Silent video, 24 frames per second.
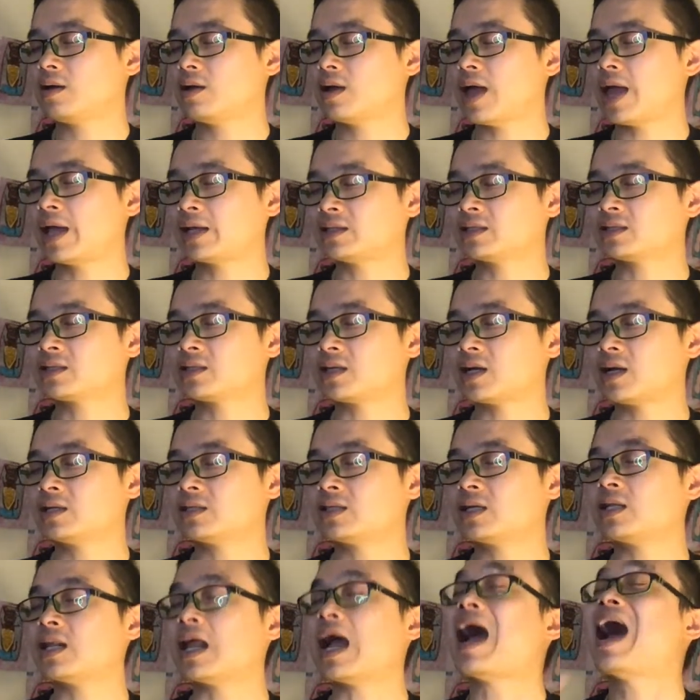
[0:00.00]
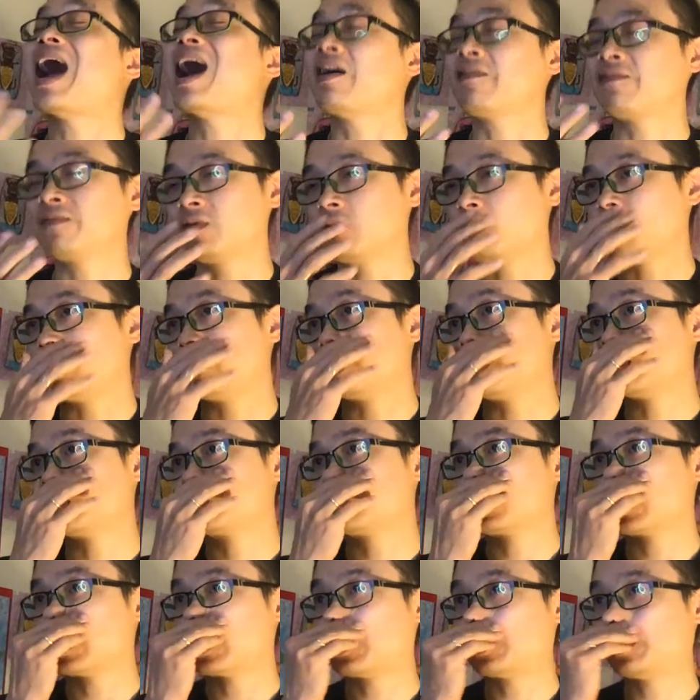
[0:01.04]
exercise, and afterward as
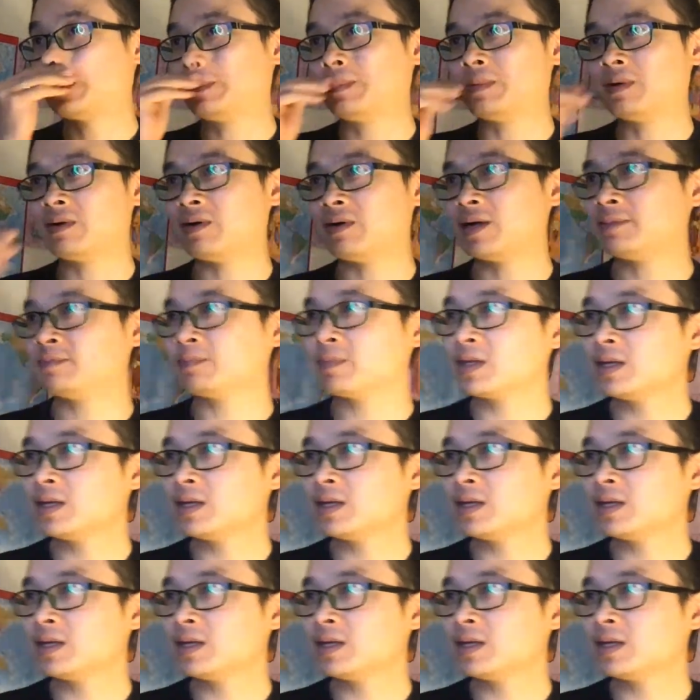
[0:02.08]
well. All right.